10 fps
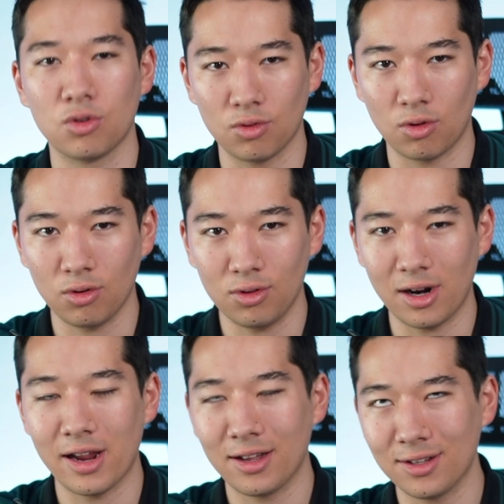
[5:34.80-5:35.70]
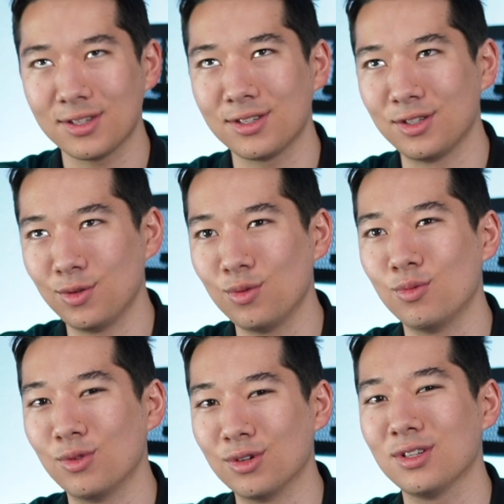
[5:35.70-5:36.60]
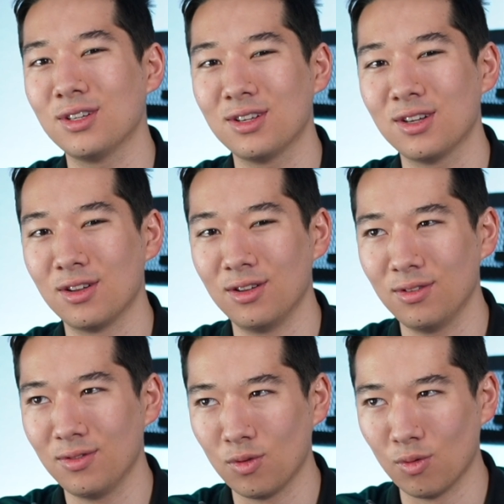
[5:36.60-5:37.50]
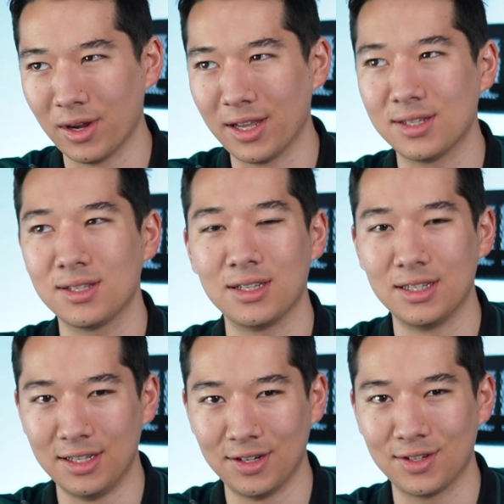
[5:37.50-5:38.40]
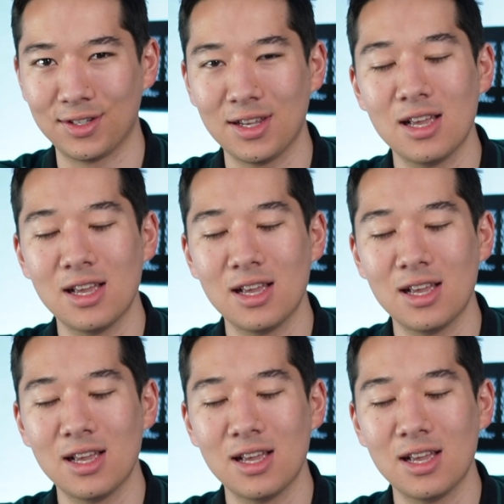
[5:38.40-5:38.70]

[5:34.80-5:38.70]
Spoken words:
or else you will waste years.